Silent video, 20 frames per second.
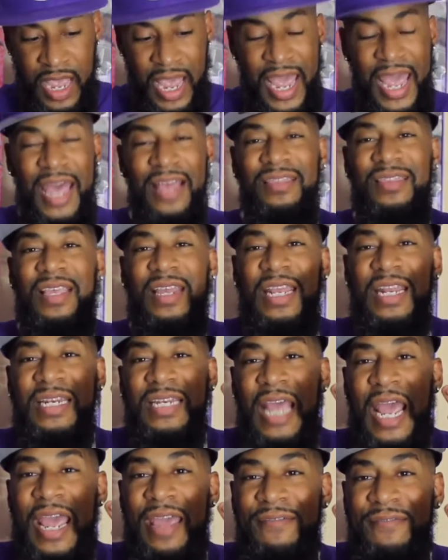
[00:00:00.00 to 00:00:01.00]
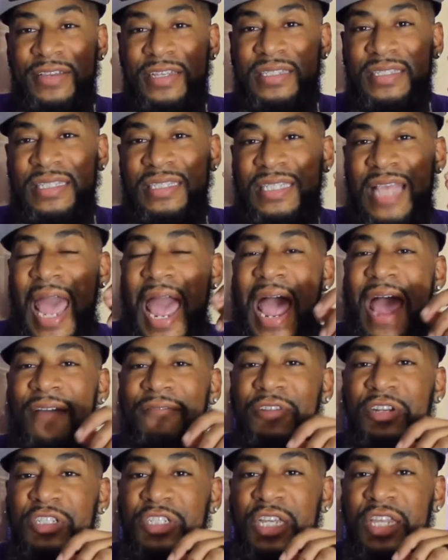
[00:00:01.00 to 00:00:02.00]
Anthony Davis is
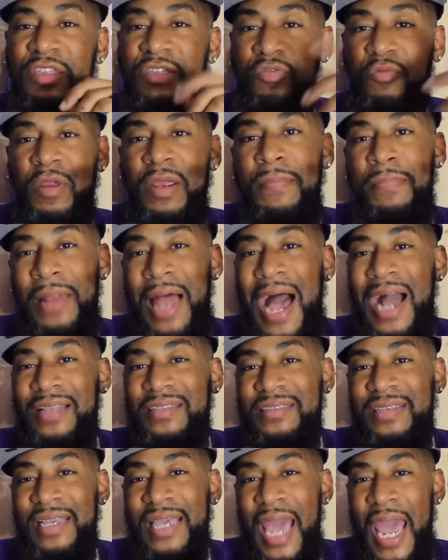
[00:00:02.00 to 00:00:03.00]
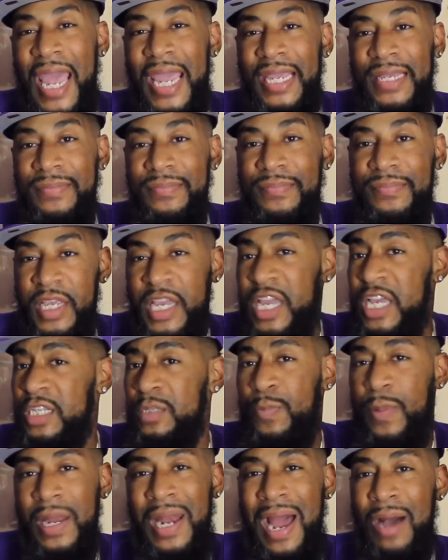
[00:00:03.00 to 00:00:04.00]
averaging 3 blocks a game. He has
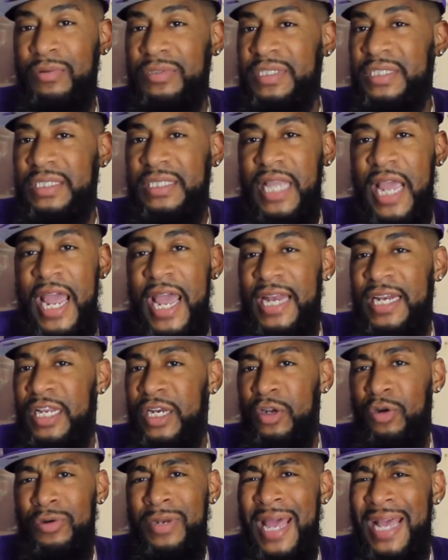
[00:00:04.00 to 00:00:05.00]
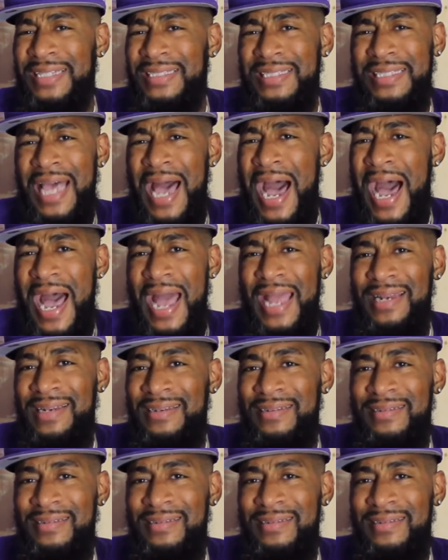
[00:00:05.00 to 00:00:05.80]
been outstanding on that side.